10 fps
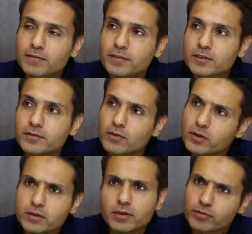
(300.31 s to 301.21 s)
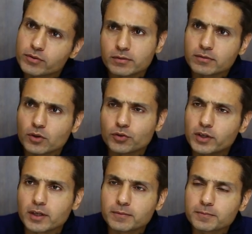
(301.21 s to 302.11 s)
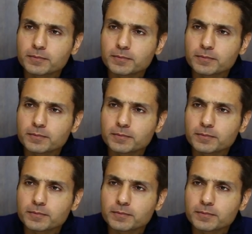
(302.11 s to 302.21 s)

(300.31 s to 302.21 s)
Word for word: First foreign trip was Australia.